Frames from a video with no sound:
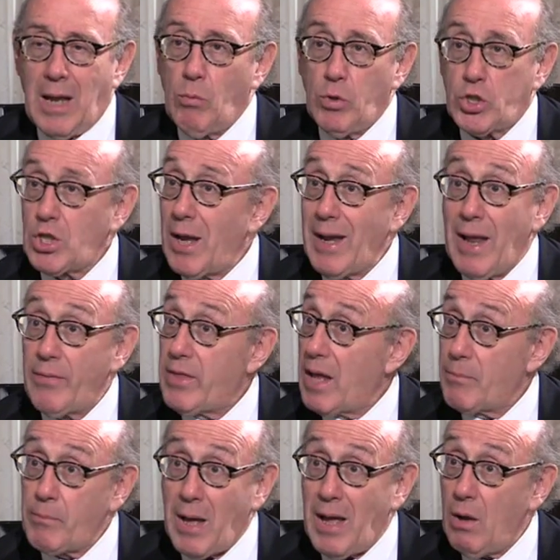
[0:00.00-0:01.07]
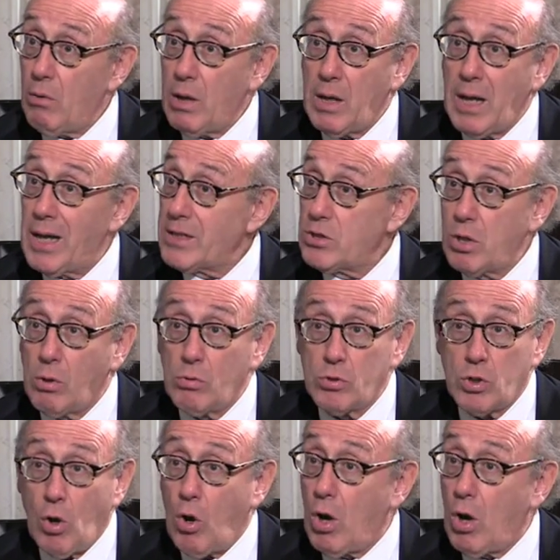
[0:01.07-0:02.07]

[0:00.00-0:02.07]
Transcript: I wish I had that power. I don't.